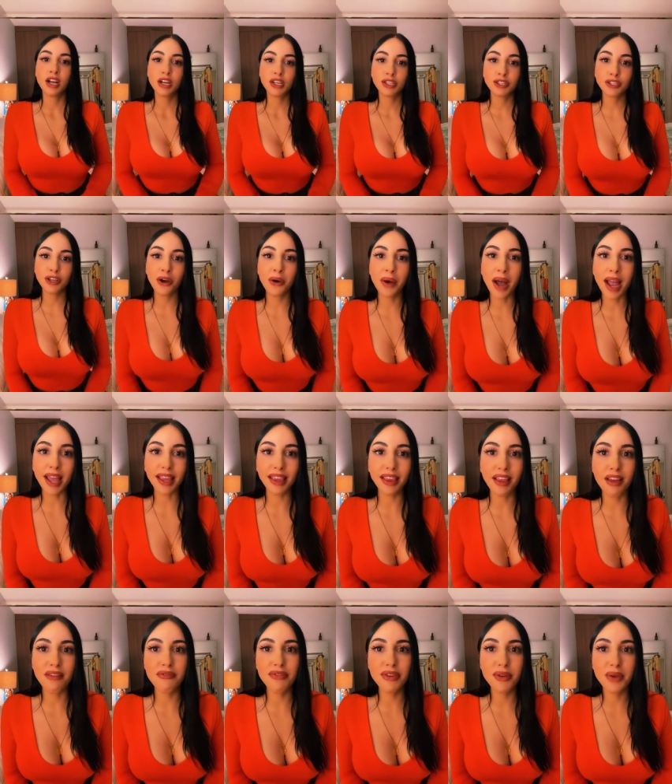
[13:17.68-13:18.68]
So I
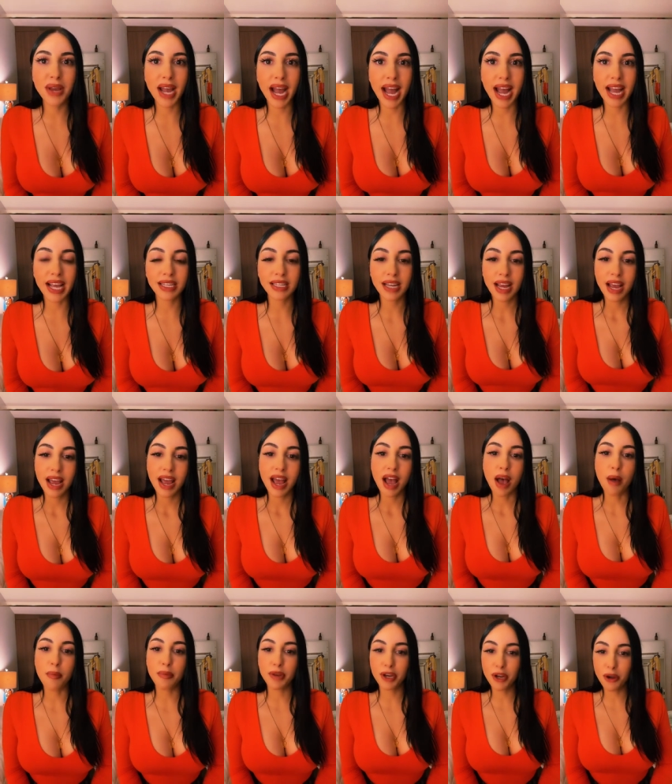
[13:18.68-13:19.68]
love you guys.
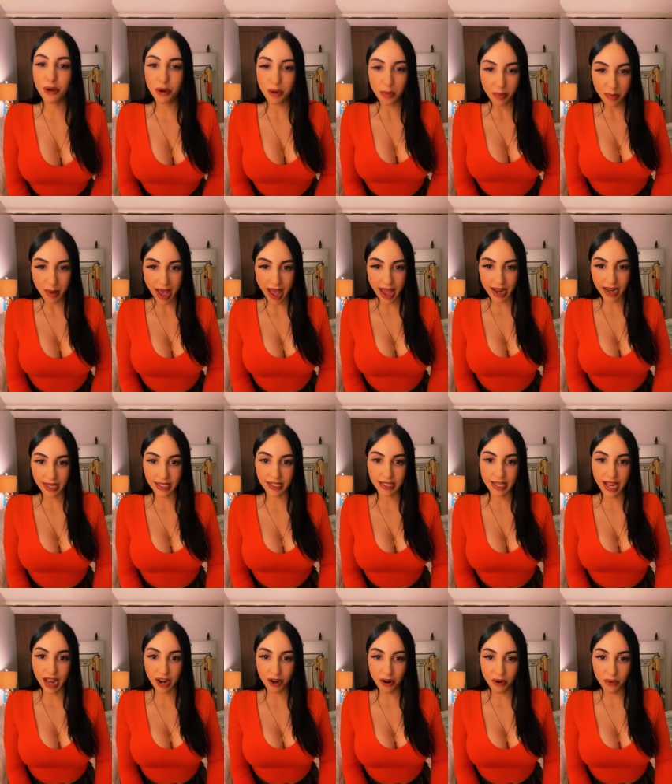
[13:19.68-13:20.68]
I'm going to go to bed.
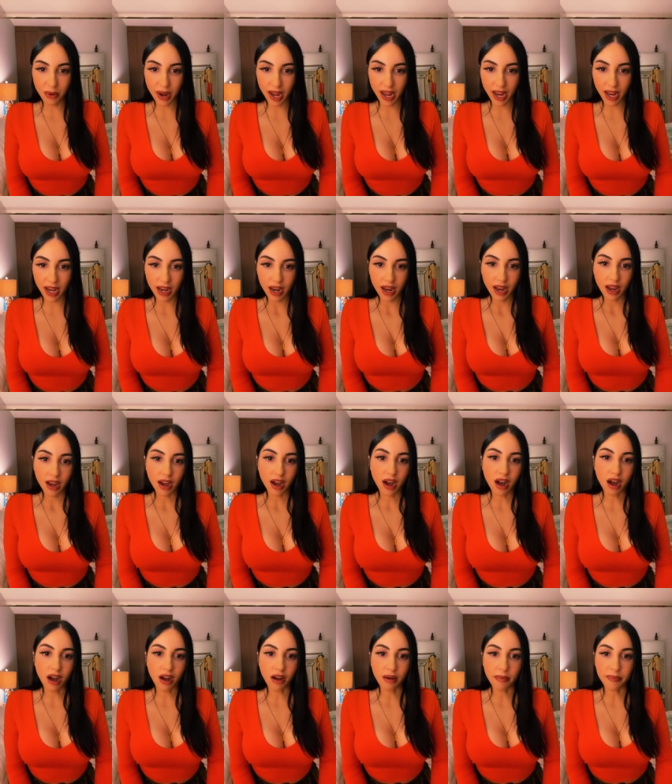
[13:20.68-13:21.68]
It's 10:08.
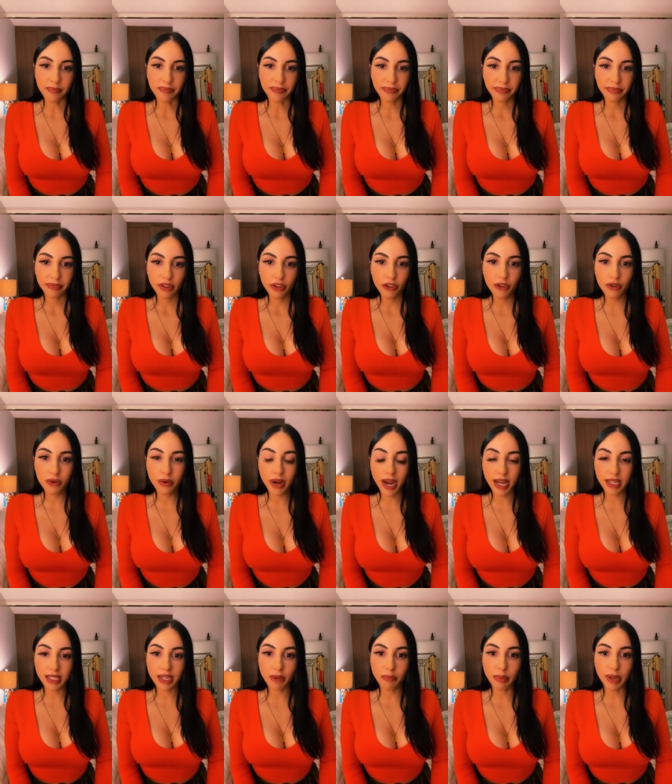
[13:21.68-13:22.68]
You
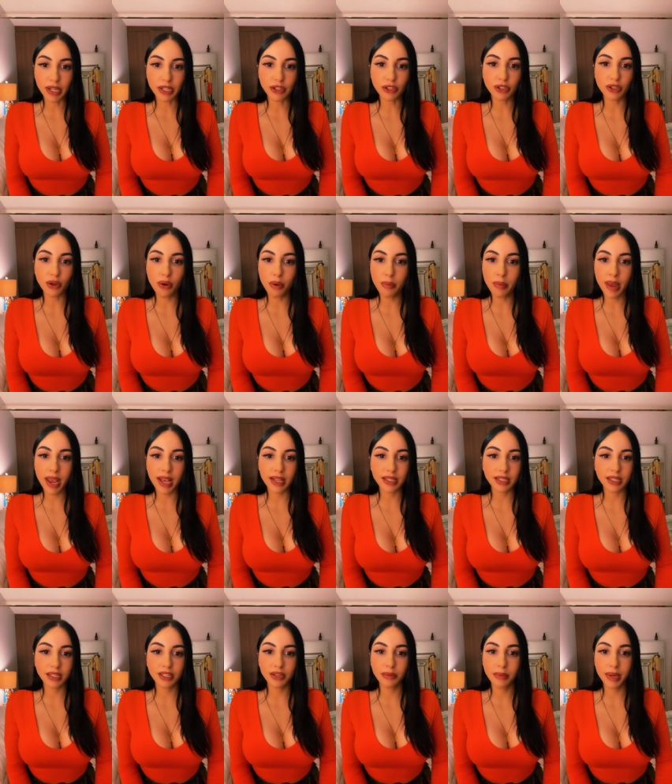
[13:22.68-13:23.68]
guys have been so
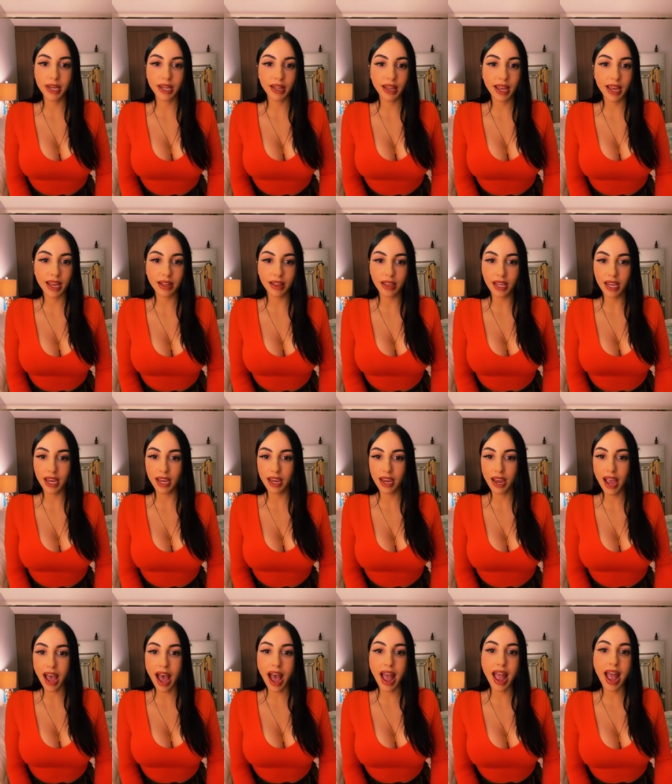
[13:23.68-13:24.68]
amazing to me
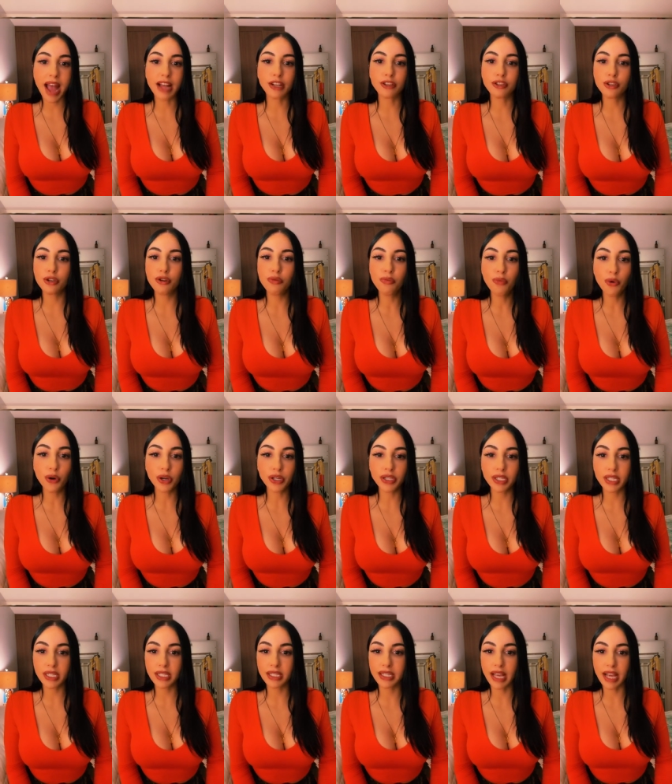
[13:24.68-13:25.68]
lately. I had 2 more
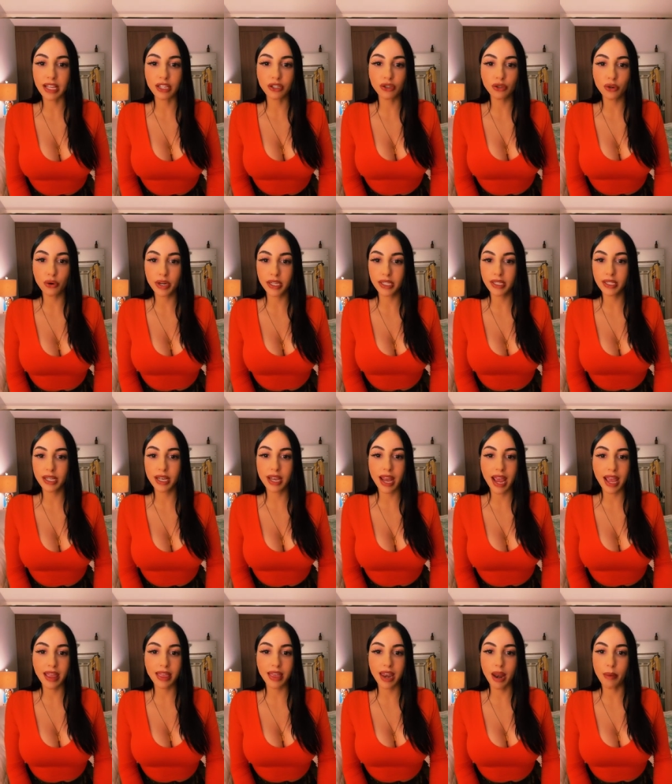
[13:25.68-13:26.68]
success stories
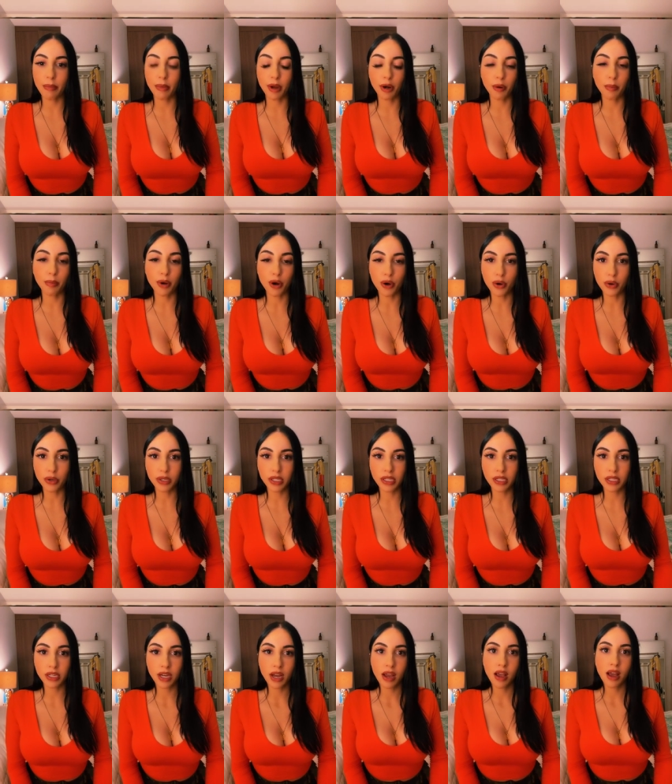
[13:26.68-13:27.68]
today that I'm going to
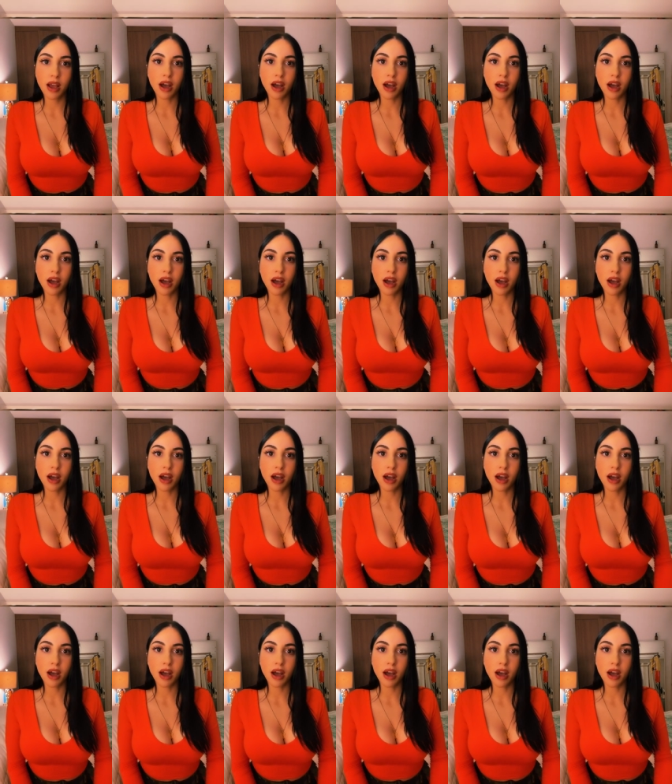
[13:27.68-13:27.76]
post.